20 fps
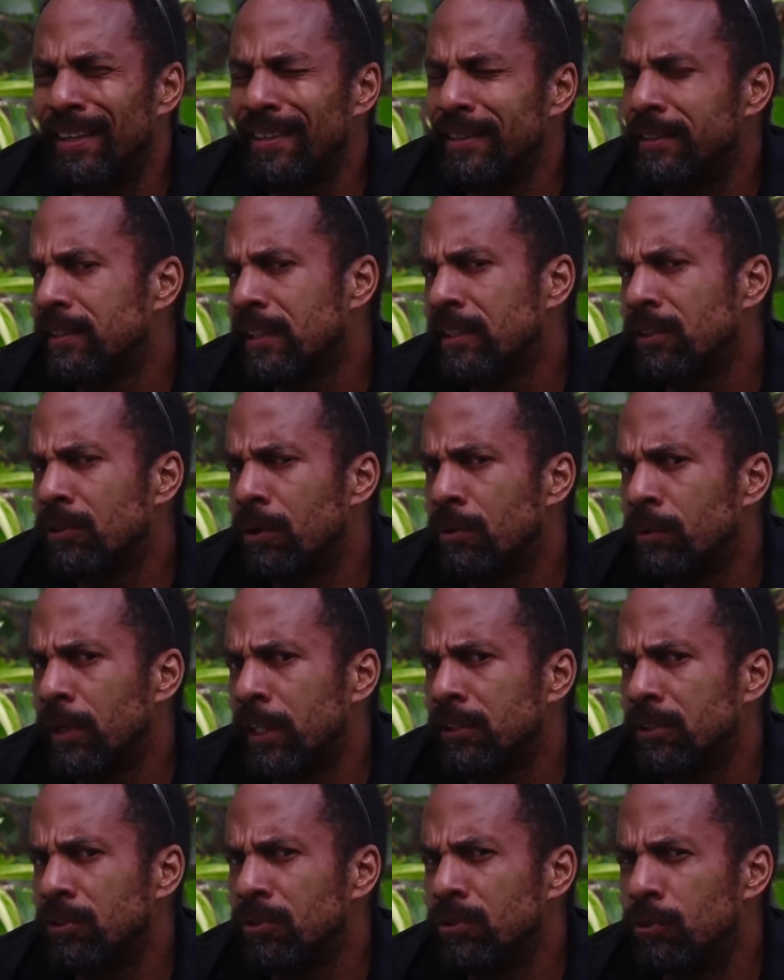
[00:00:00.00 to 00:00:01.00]
And he said,
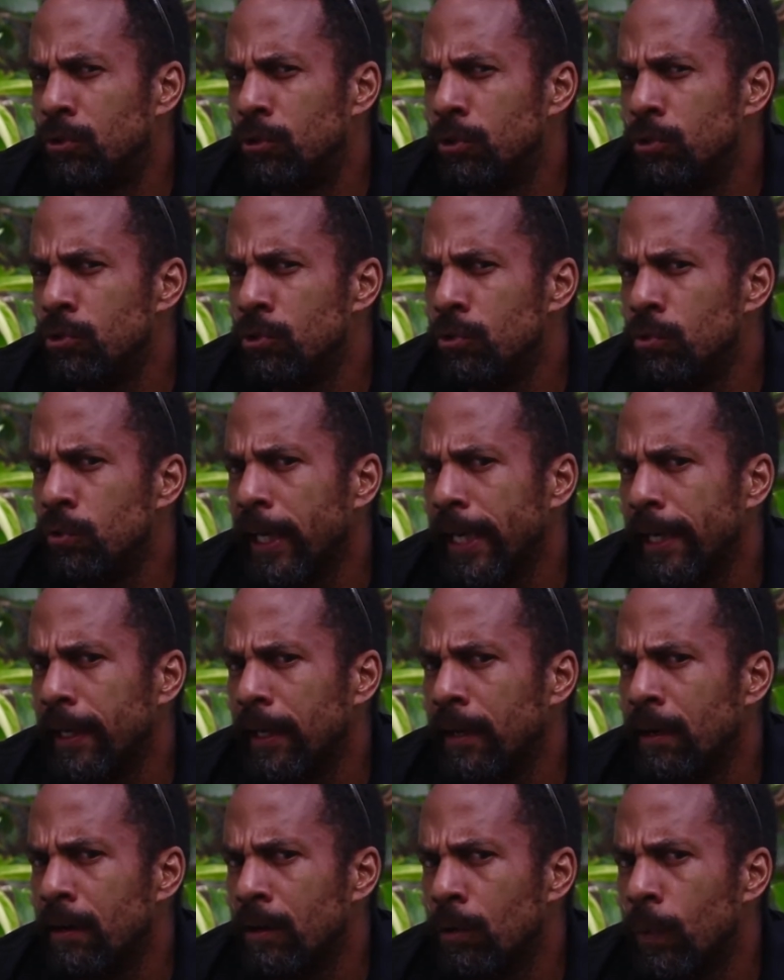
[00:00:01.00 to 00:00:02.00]
Russell, do you
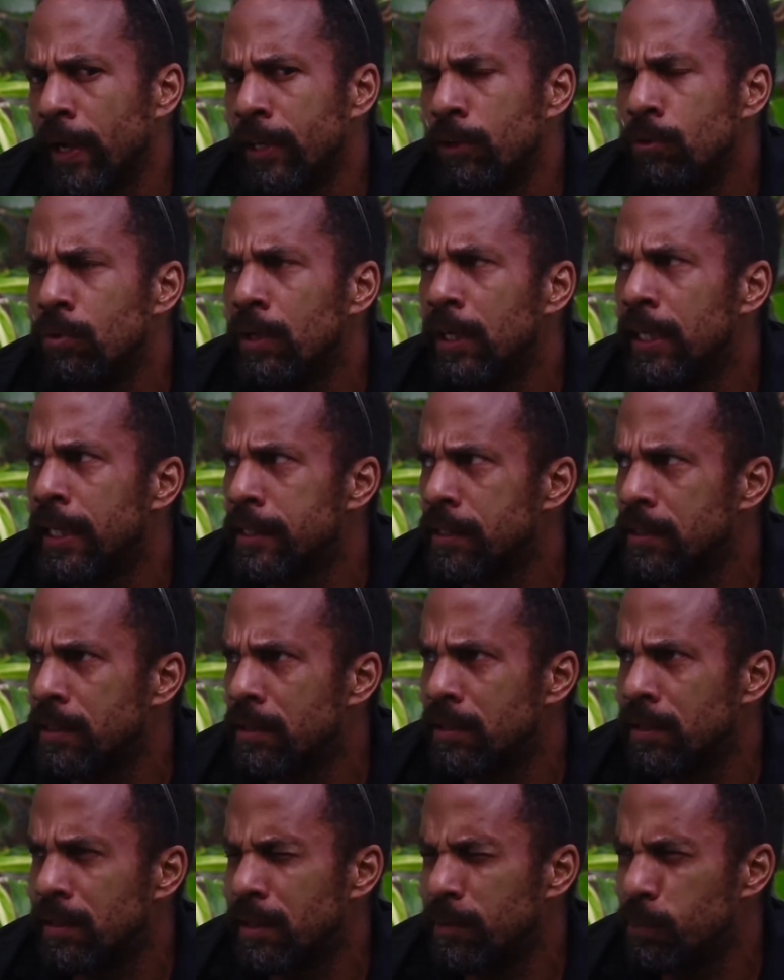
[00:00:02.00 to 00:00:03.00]
hear, when you
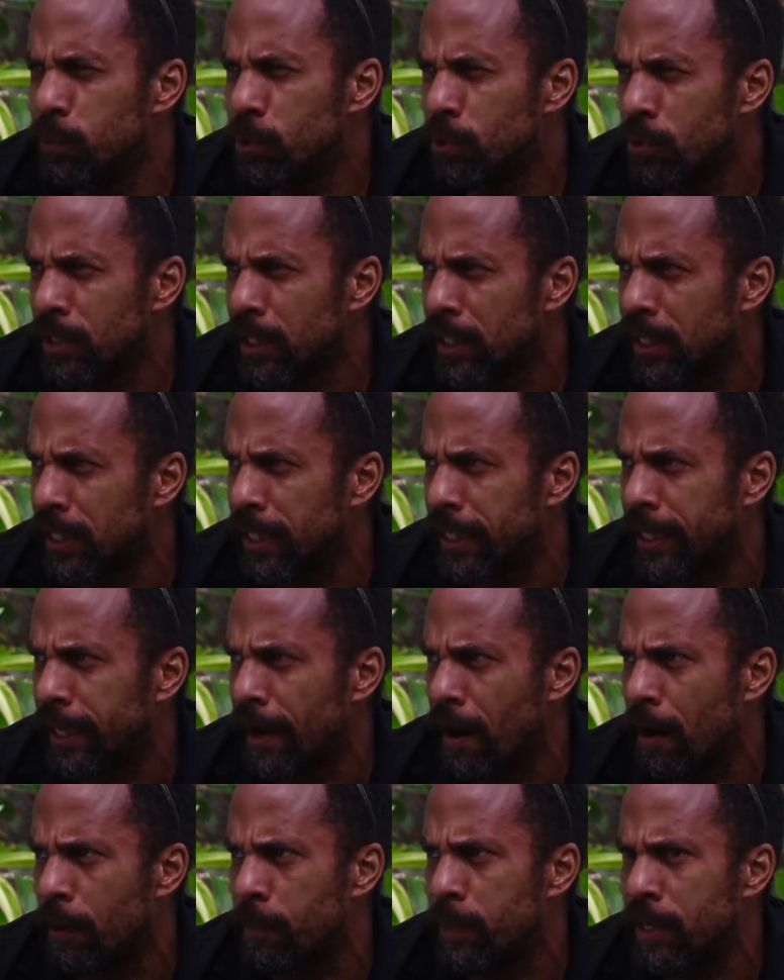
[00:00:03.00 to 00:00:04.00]
listen to the music of the
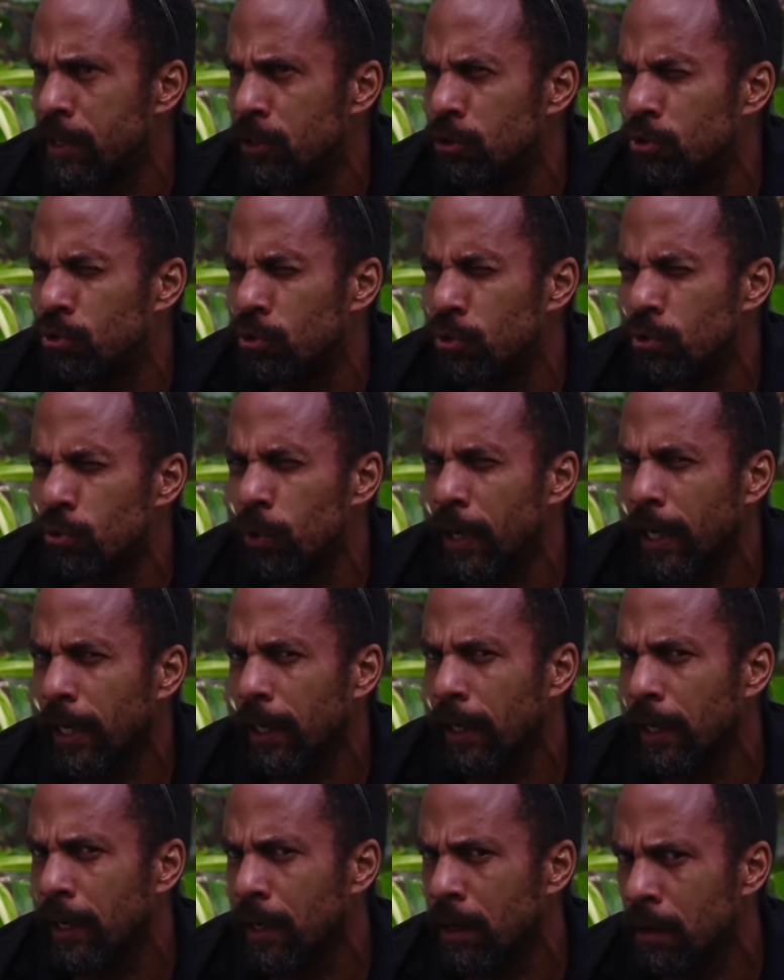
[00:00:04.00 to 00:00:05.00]
Caribbean, do you
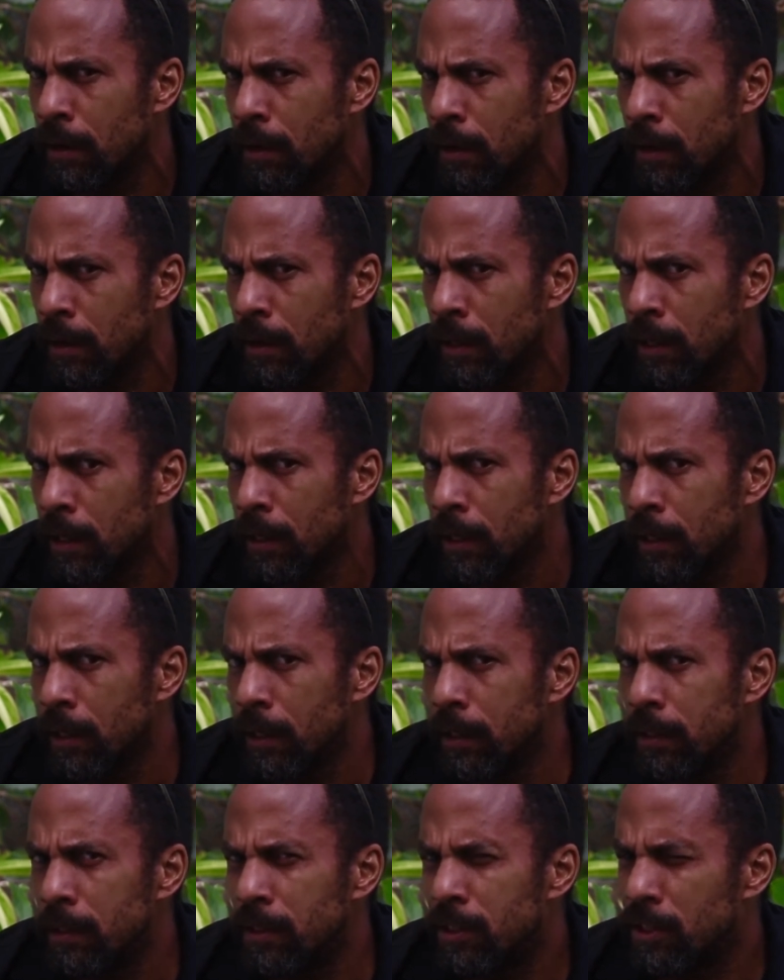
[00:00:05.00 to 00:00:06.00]
hear
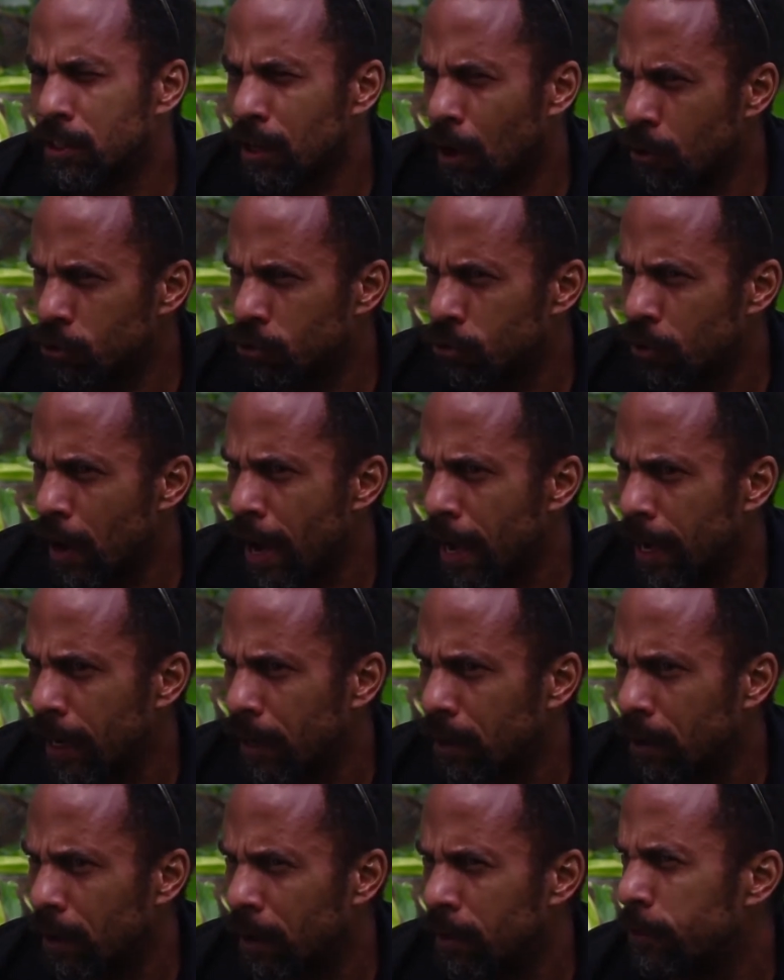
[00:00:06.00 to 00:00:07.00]
the soundtrack
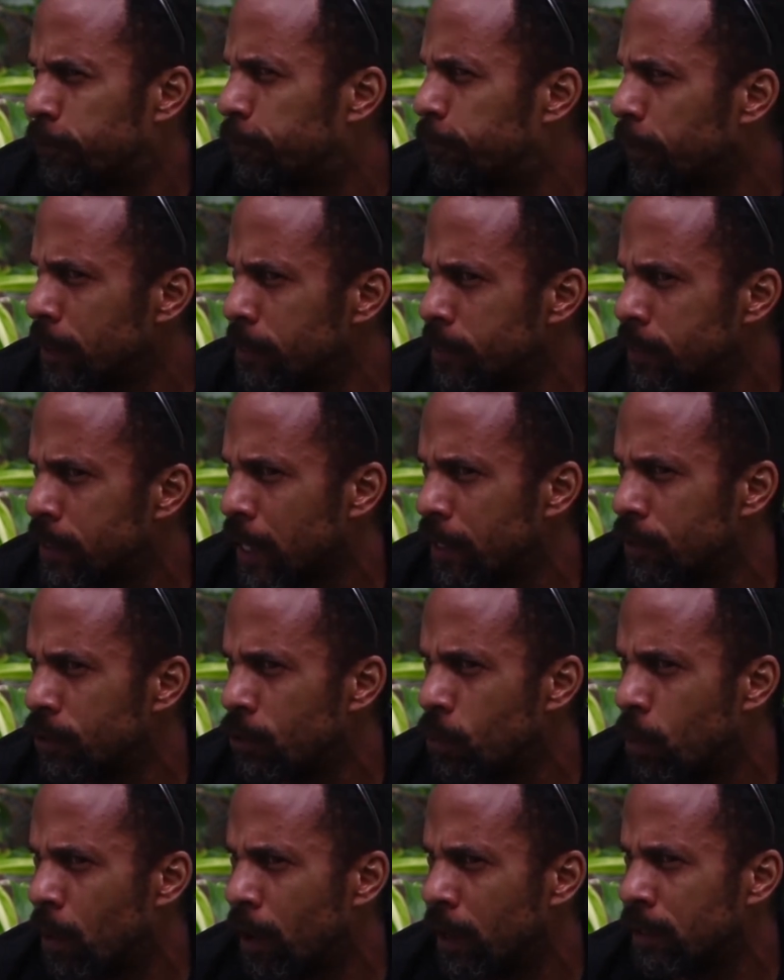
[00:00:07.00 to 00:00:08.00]
of the films that
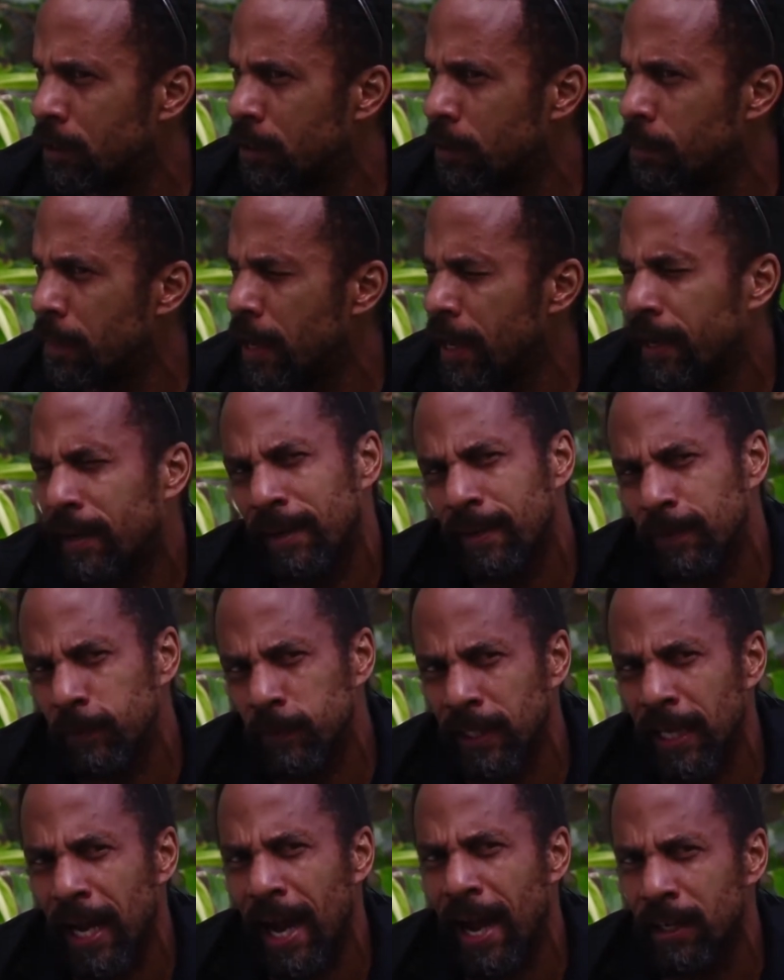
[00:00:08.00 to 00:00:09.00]
you want to make? And I
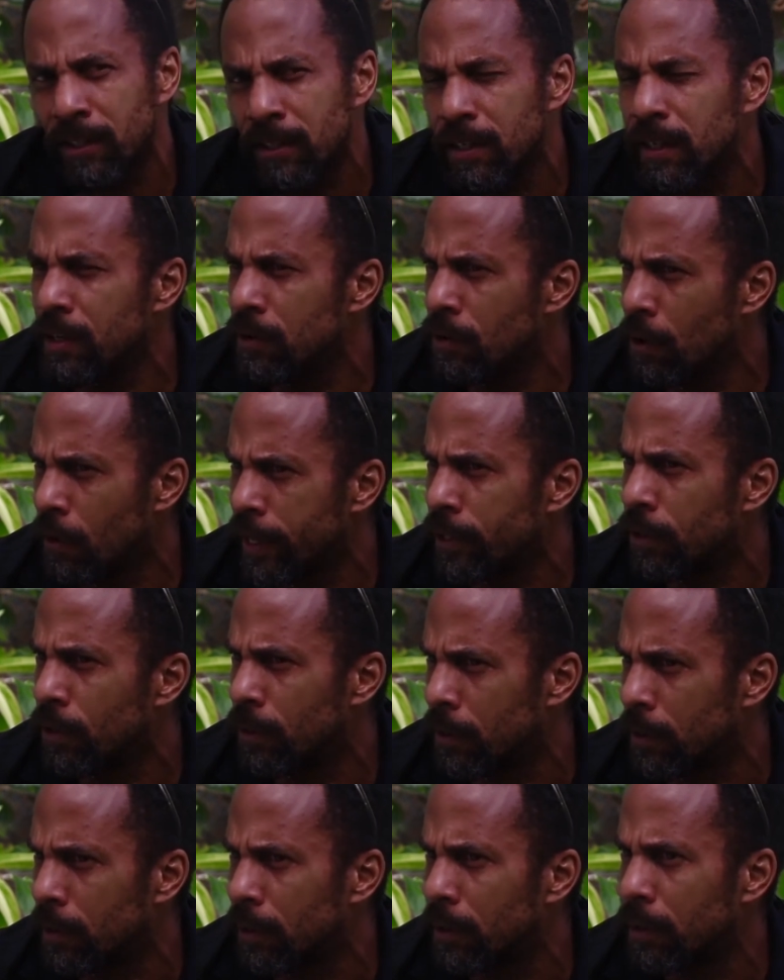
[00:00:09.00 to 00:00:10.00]
was like, actually, no, I
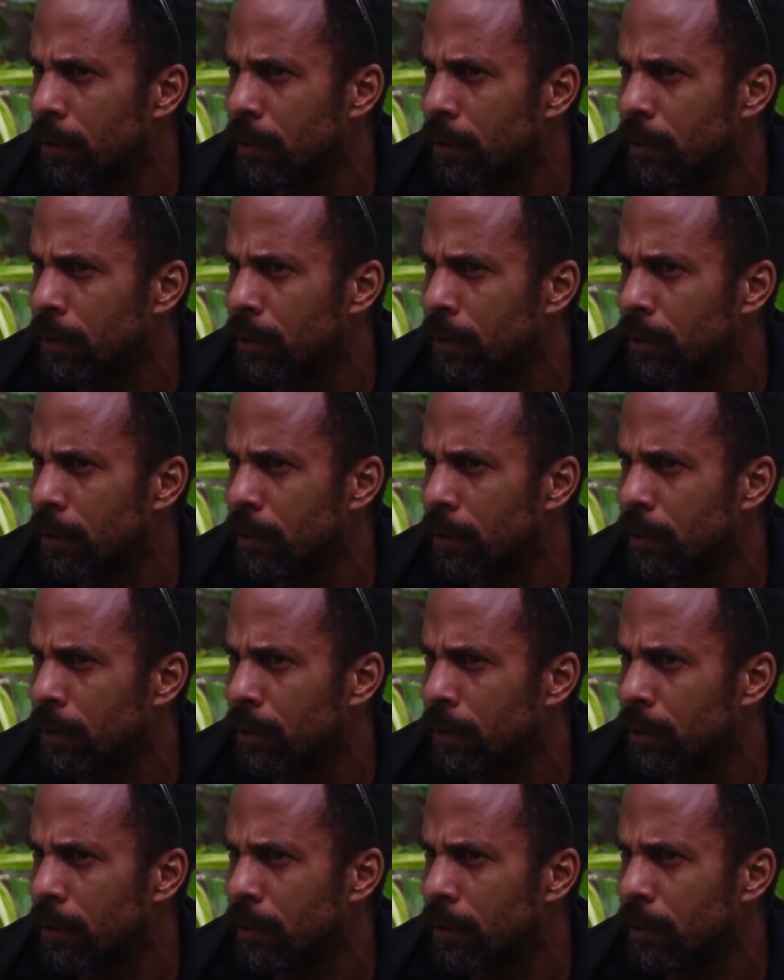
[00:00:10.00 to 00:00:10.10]
don't.